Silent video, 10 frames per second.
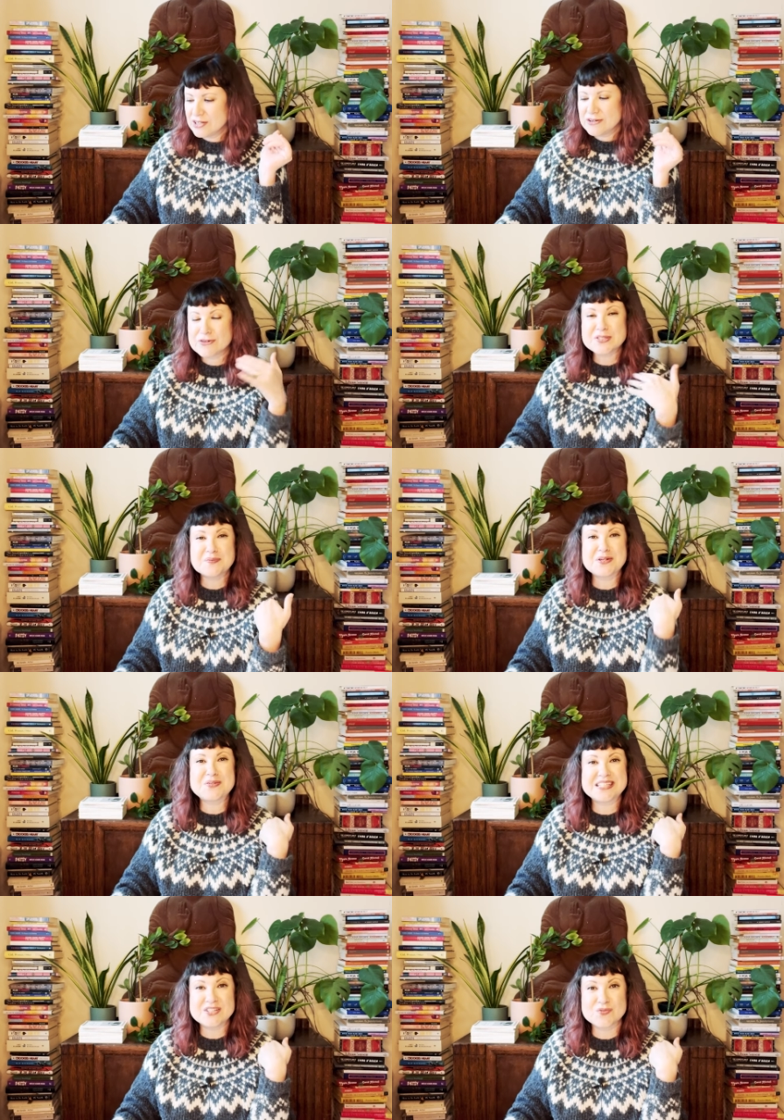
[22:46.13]
for someone
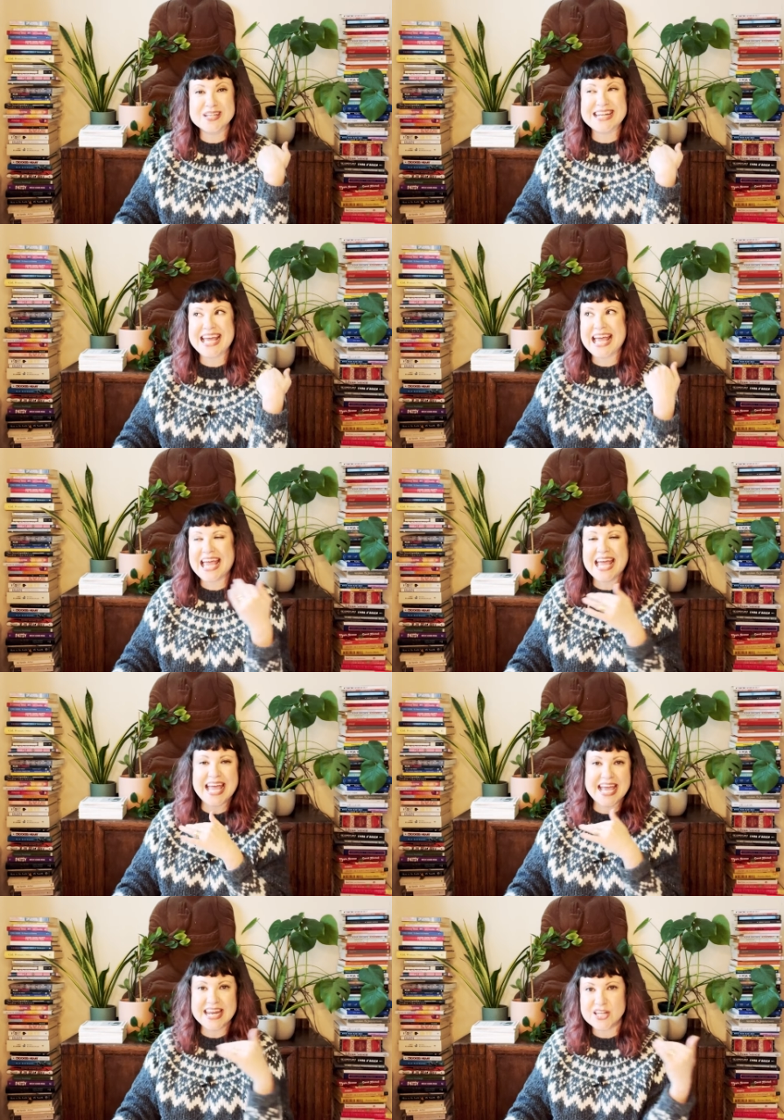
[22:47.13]
who didn't read
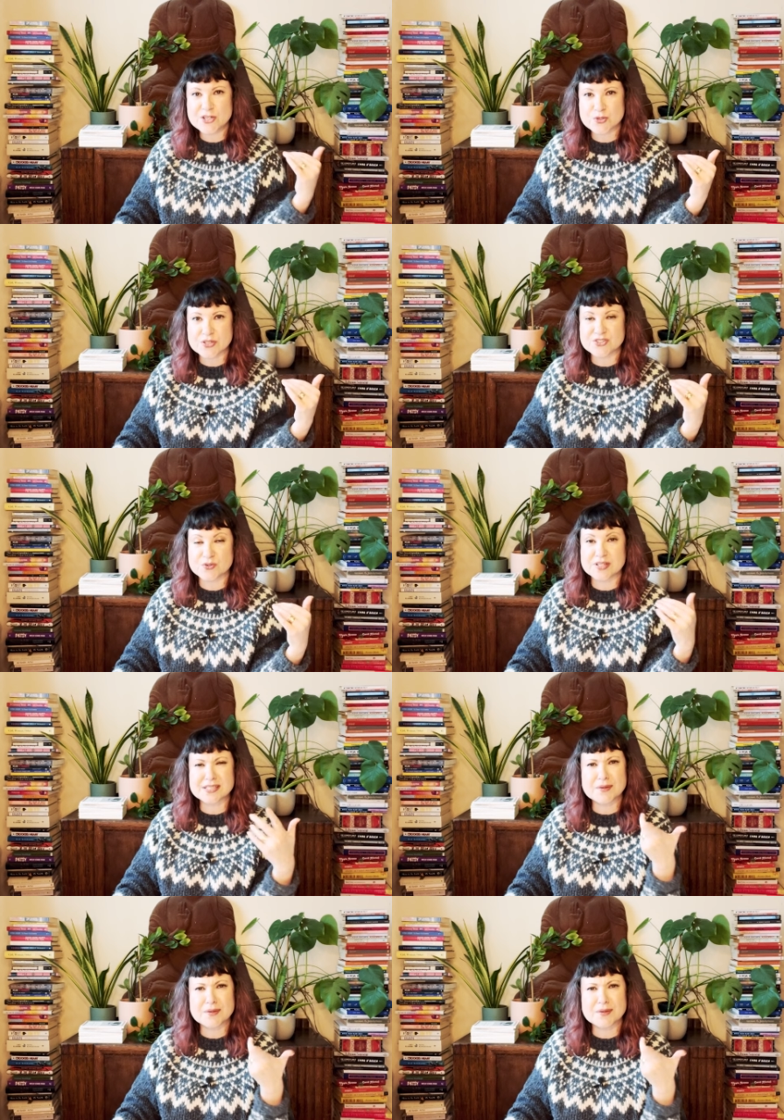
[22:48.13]
any short stories,